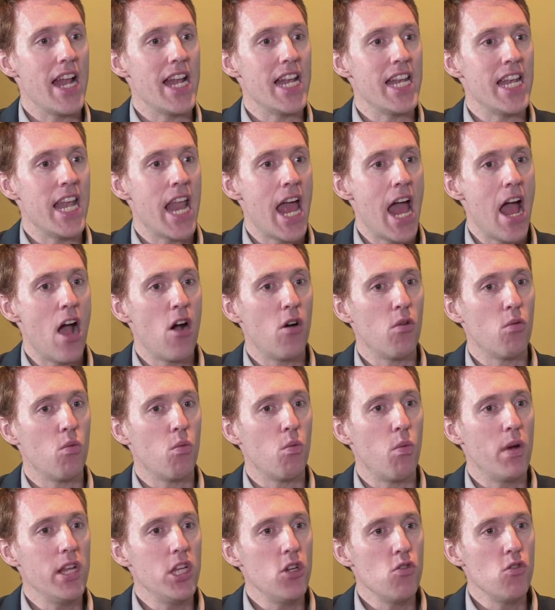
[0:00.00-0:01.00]
Now,
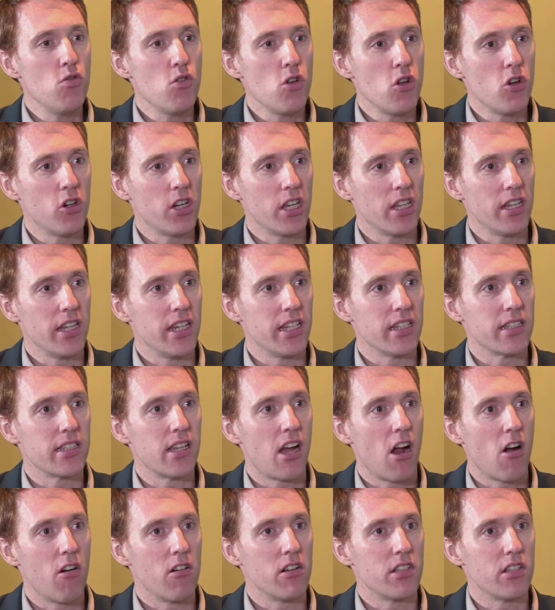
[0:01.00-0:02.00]
when you look at the
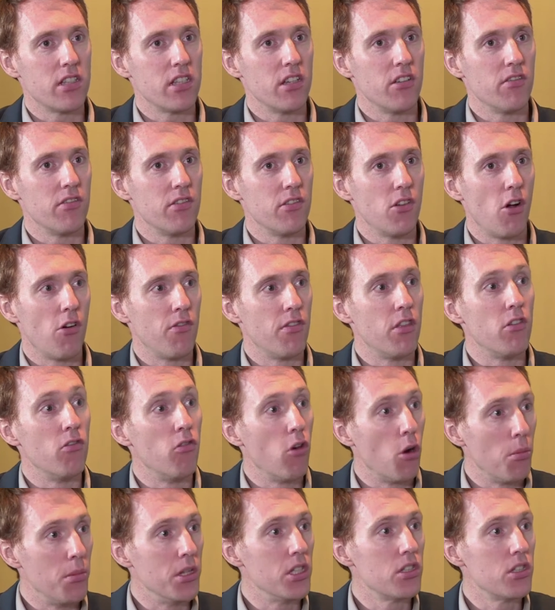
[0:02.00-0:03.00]
entirety of the
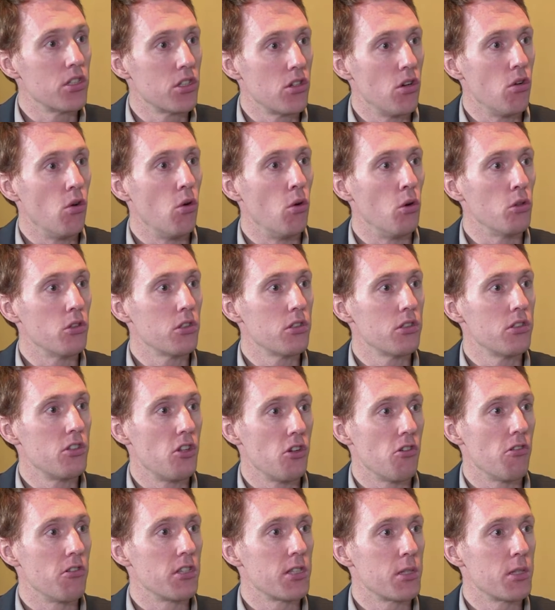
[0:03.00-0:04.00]
Roberts Court's
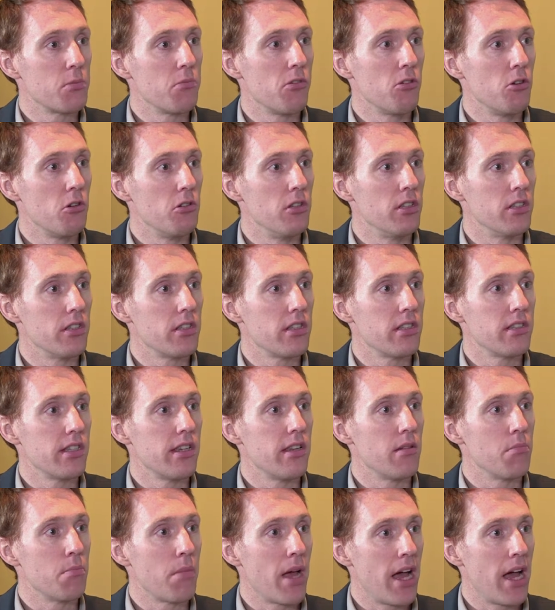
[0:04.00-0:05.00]
jurisprudence
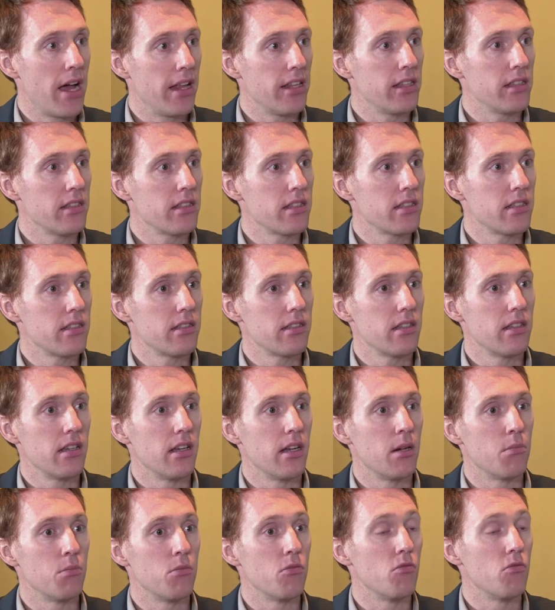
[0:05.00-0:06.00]
in patents,
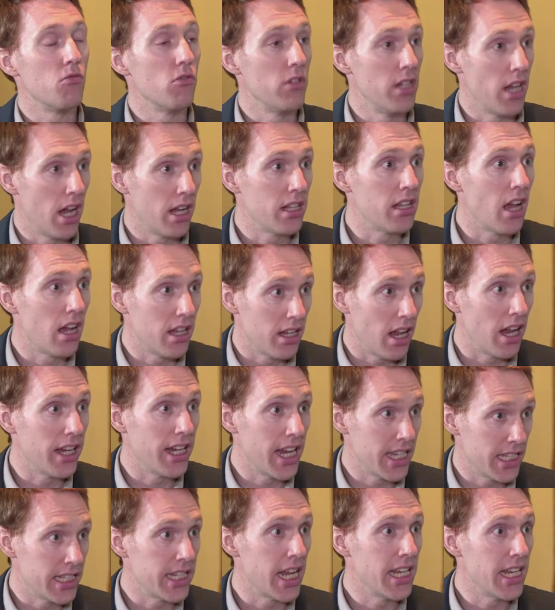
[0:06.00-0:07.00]
I
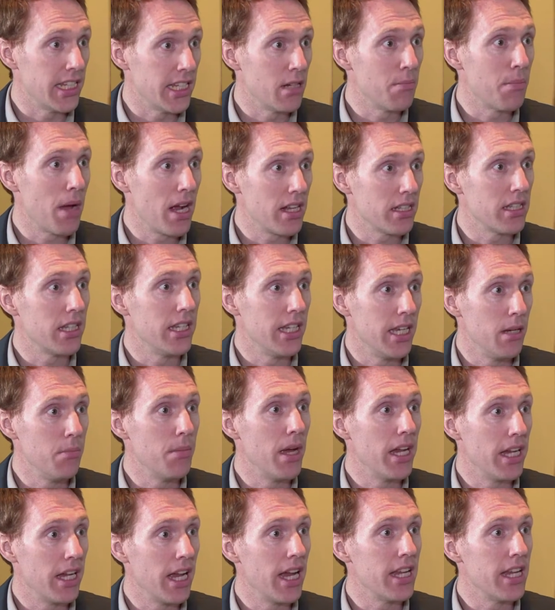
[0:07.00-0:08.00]
guess dating back to the
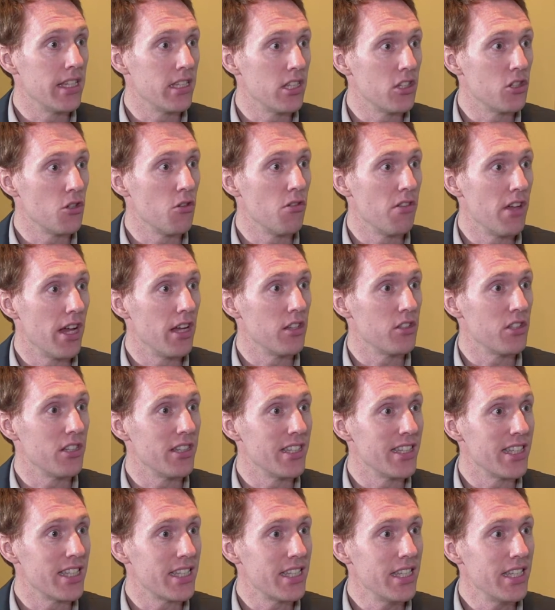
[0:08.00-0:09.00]
eBay case in
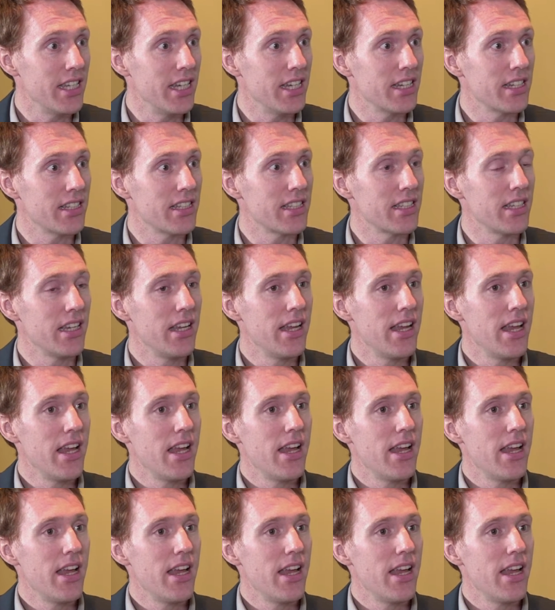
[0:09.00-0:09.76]
2006,